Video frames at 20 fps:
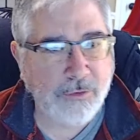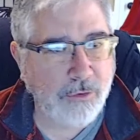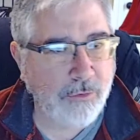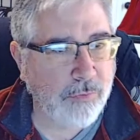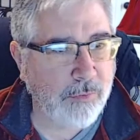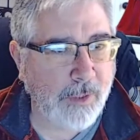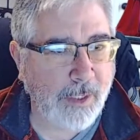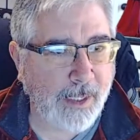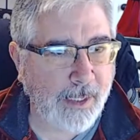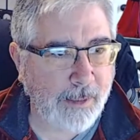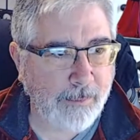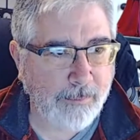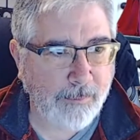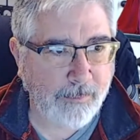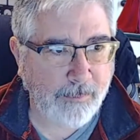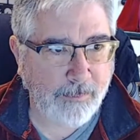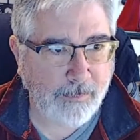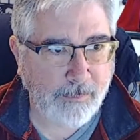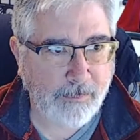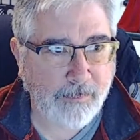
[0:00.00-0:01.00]

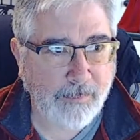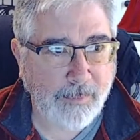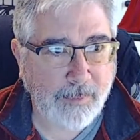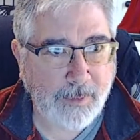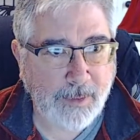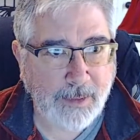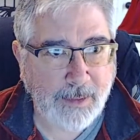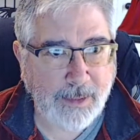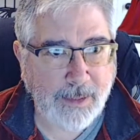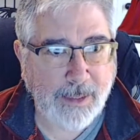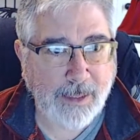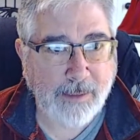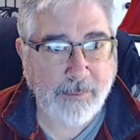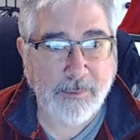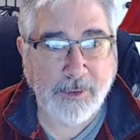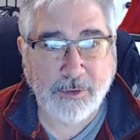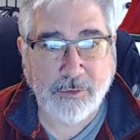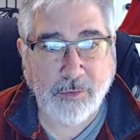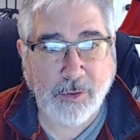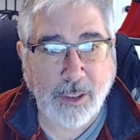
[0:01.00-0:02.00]
crime in
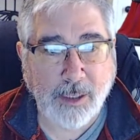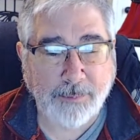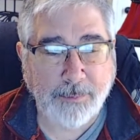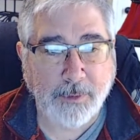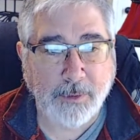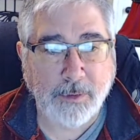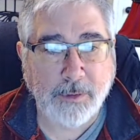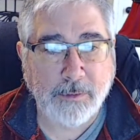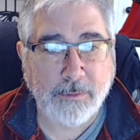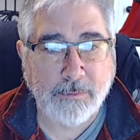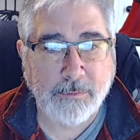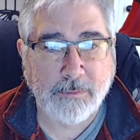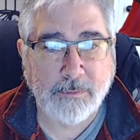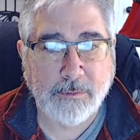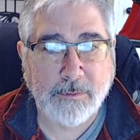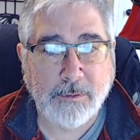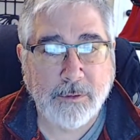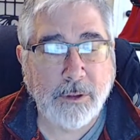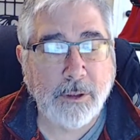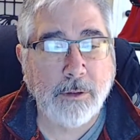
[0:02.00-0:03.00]
Metropolis.
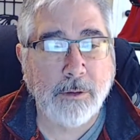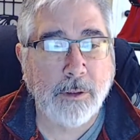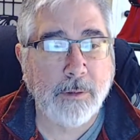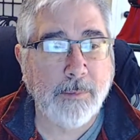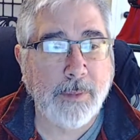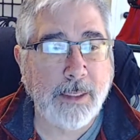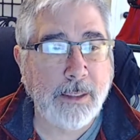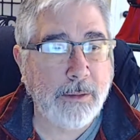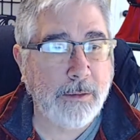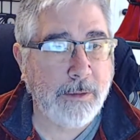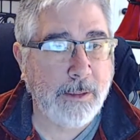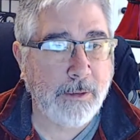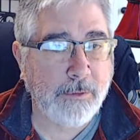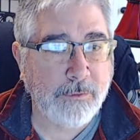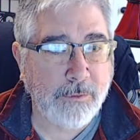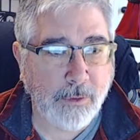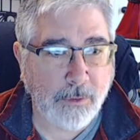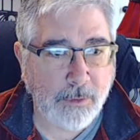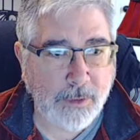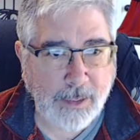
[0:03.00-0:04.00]
You know what I mean?
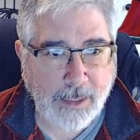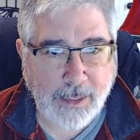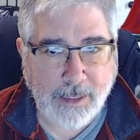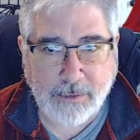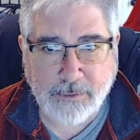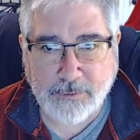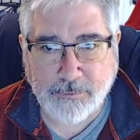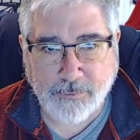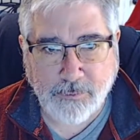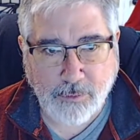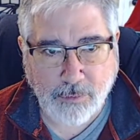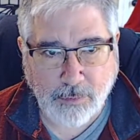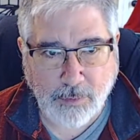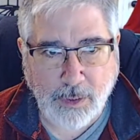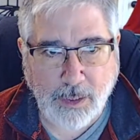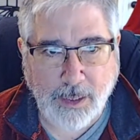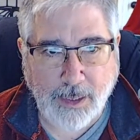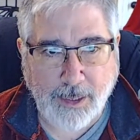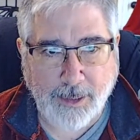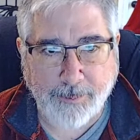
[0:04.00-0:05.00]
There's all kinds of
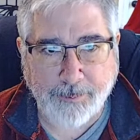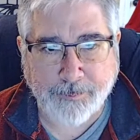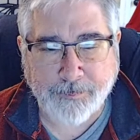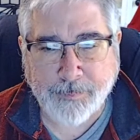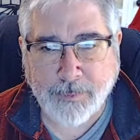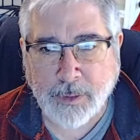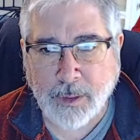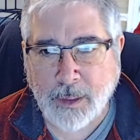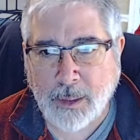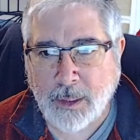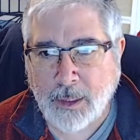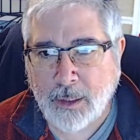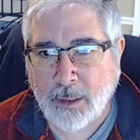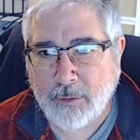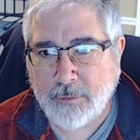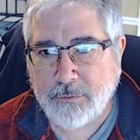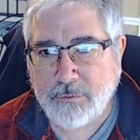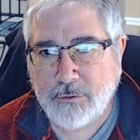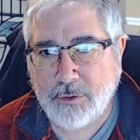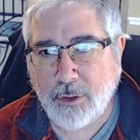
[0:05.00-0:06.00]
crime.
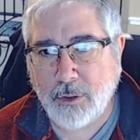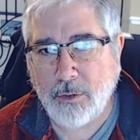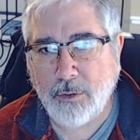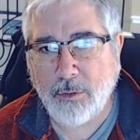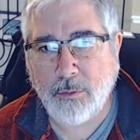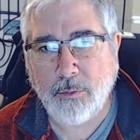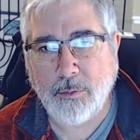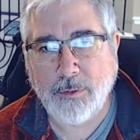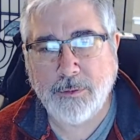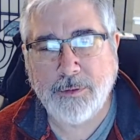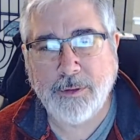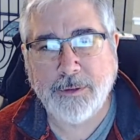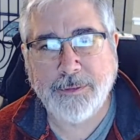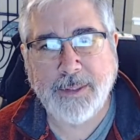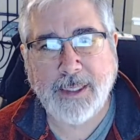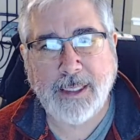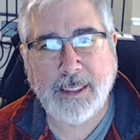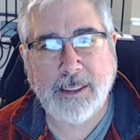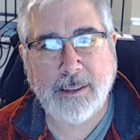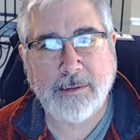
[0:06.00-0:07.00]
So the
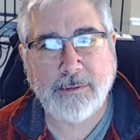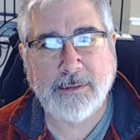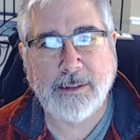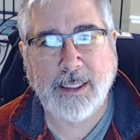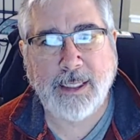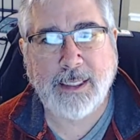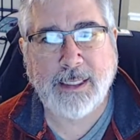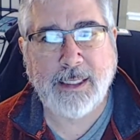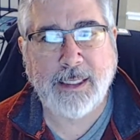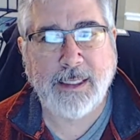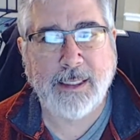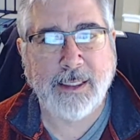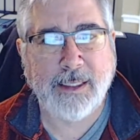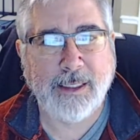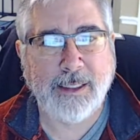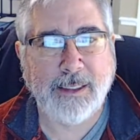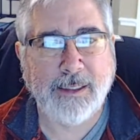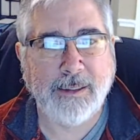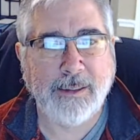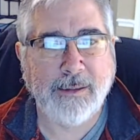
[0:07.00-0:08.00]
thing is, like,
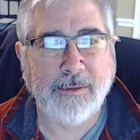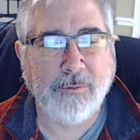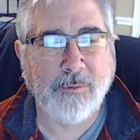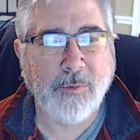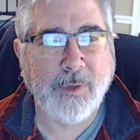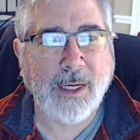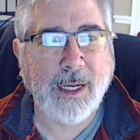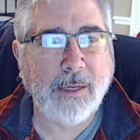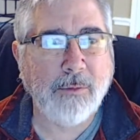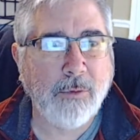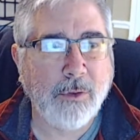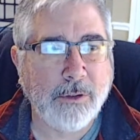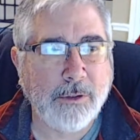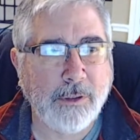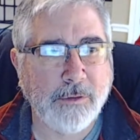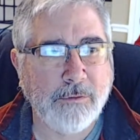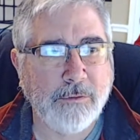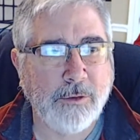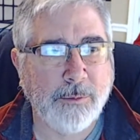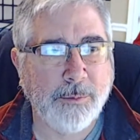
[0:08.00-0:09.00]
when I worked
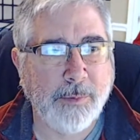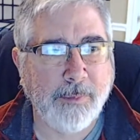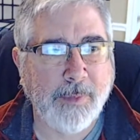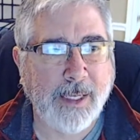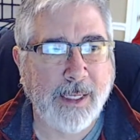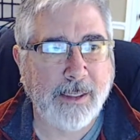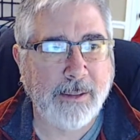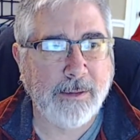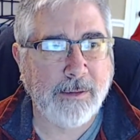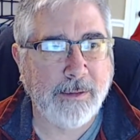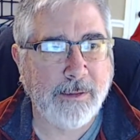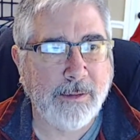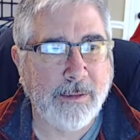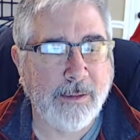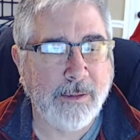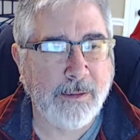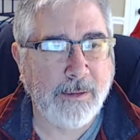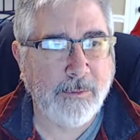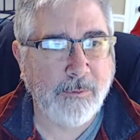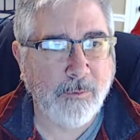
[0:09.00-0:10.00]
on Superman,
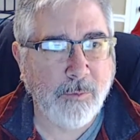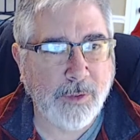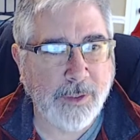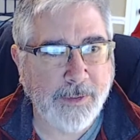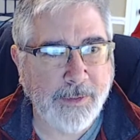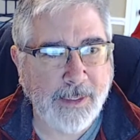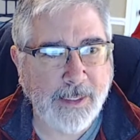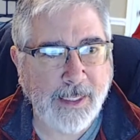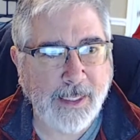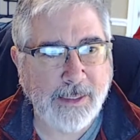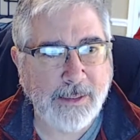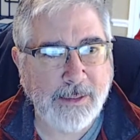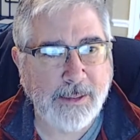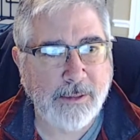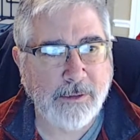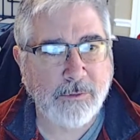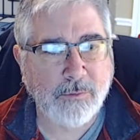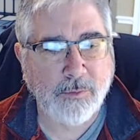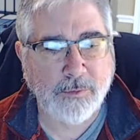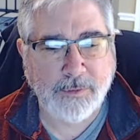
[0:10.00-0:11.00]
one of the
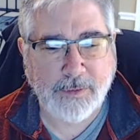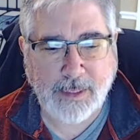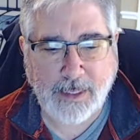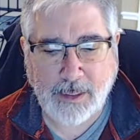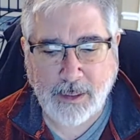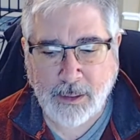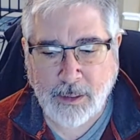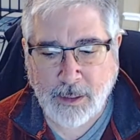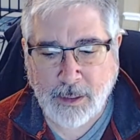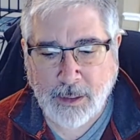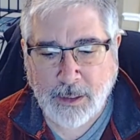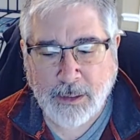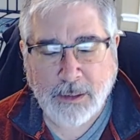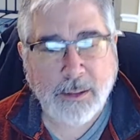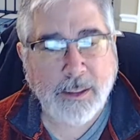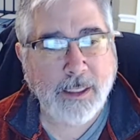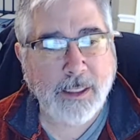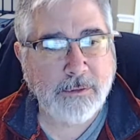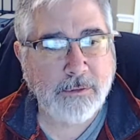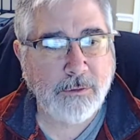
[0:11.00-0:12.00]
ideas was that
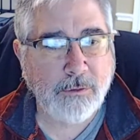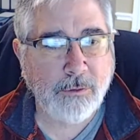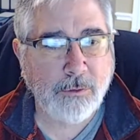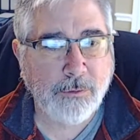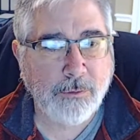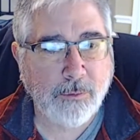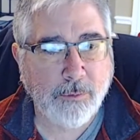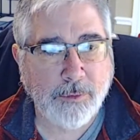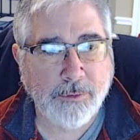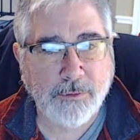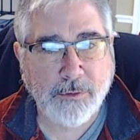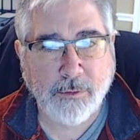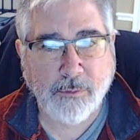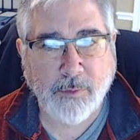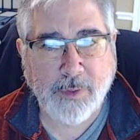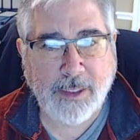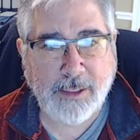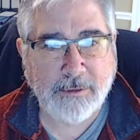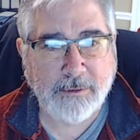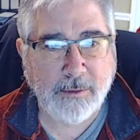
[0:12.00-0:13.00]
Lex Luthor was the
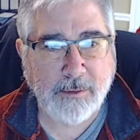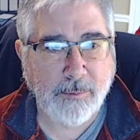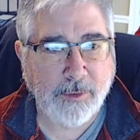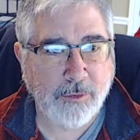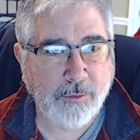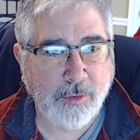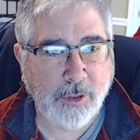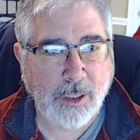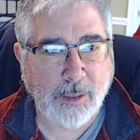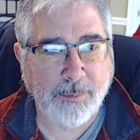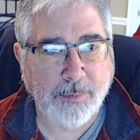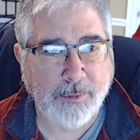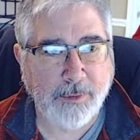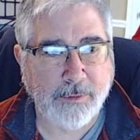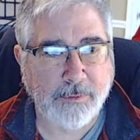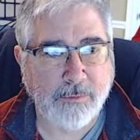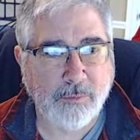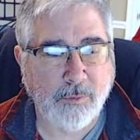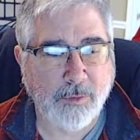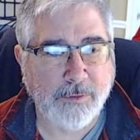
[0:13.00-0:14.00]
reason
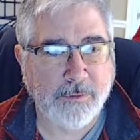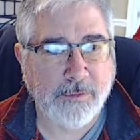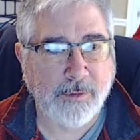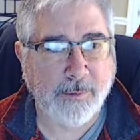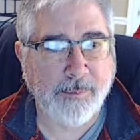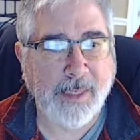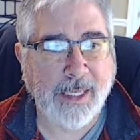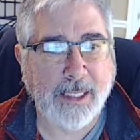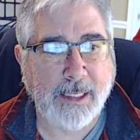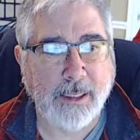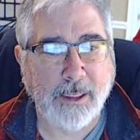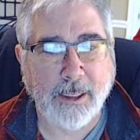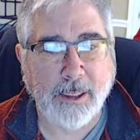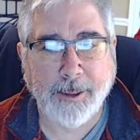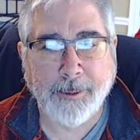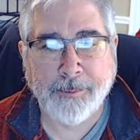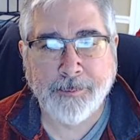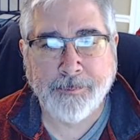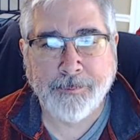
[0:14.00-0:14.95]
Metropolis was a mecca.